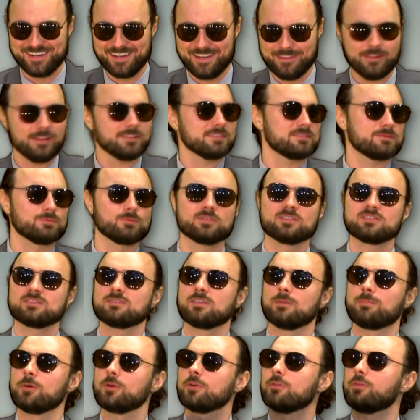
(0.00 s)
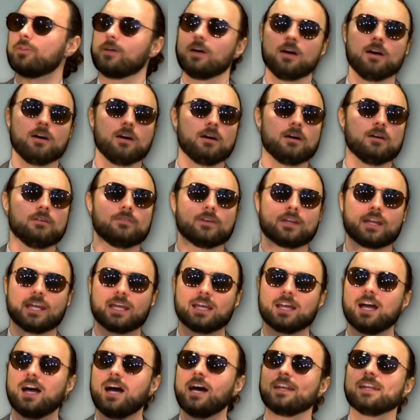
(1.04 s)
Thus was the birth of an
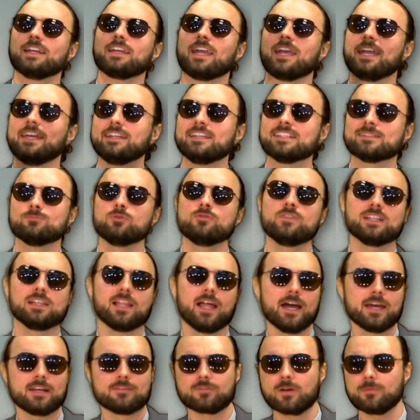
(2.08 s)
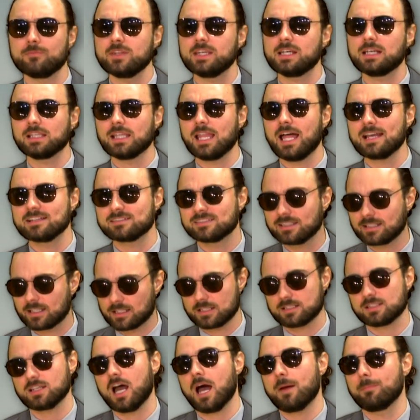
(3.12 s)
iconic eighties movie line from the classic
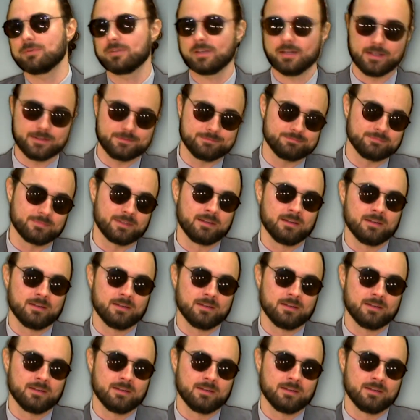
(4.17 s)
Top Gun.